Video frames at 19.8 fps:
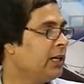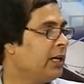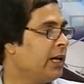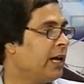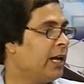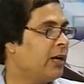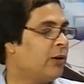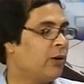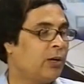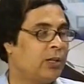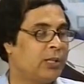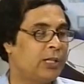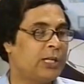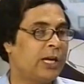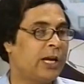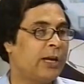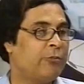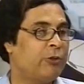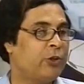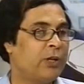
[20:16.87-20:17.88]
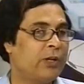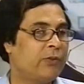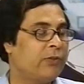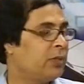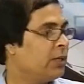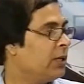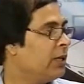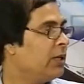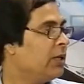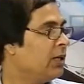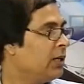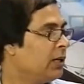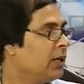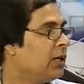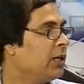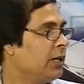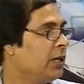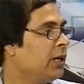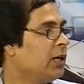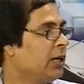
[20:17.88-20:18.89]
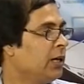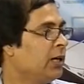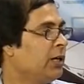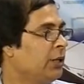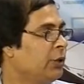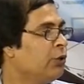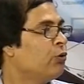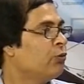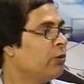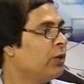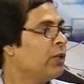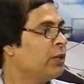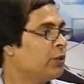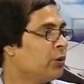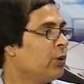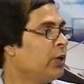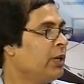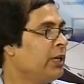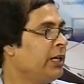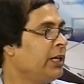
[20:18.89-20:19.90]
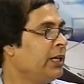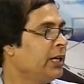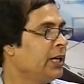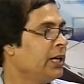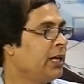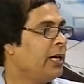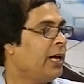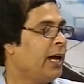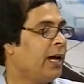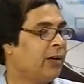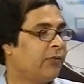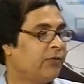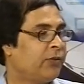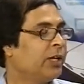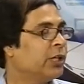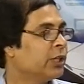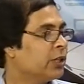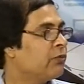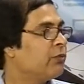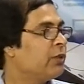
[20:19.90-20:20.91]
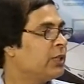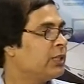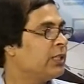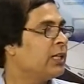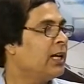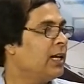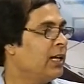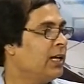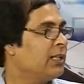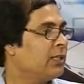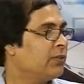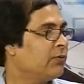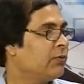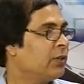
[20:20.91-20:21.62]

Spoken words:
and all the time you have say new words only and function words are less,